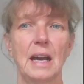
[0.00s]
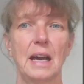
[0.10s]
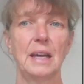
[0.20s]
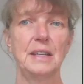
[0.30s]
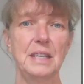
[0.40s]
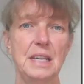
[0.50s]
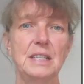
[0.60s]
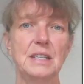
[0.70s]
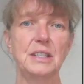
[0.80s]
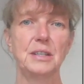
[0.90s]
are
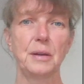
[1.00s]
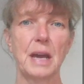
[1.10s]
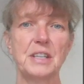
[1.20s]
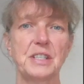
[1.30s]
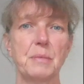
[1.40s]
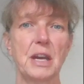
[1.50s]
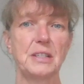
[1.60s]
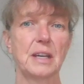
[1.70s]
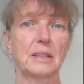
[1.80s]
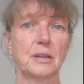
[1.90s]
needed to estimate
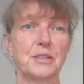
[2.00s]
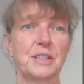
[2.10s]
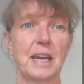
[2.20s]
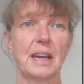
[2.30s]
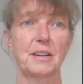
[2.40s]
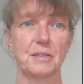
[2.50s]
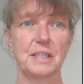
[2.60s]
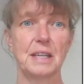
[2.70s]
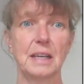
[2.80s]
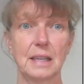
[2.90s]
diagnostic
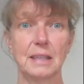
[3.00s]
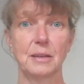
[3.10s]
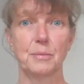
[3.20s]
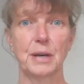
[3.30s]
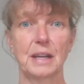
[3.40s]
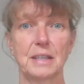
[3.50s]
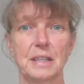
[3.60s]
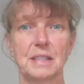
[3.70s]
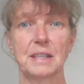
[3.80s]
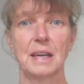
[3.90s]
accuracy in clinical
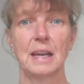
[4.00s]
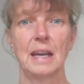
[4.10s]
practice.